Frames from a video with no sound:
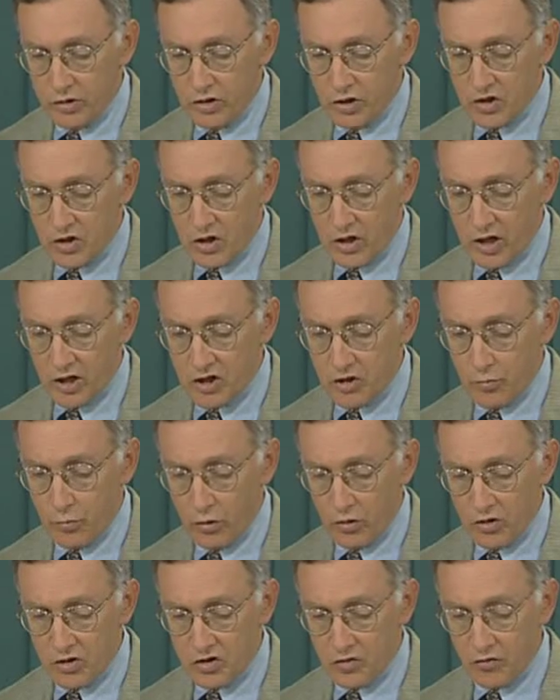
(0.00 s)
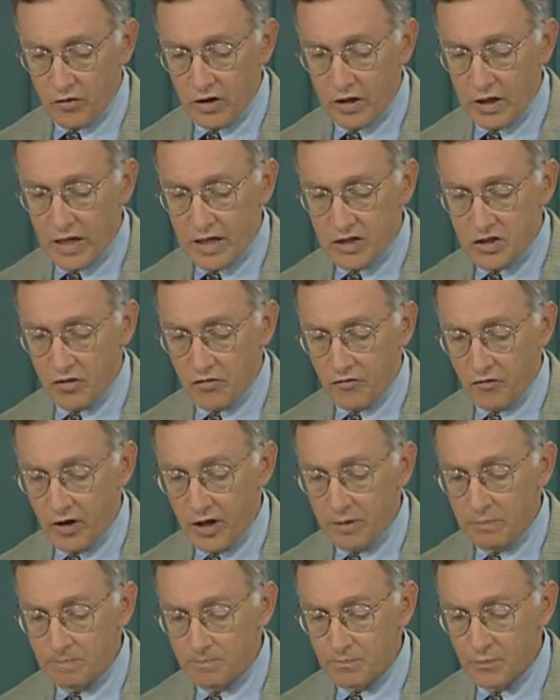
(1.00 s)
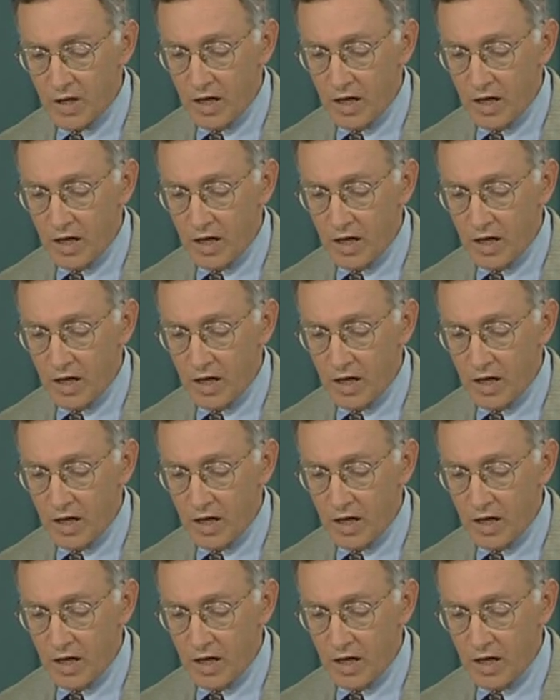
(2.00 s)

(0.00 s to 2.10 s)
discussed Buddhist philosophy.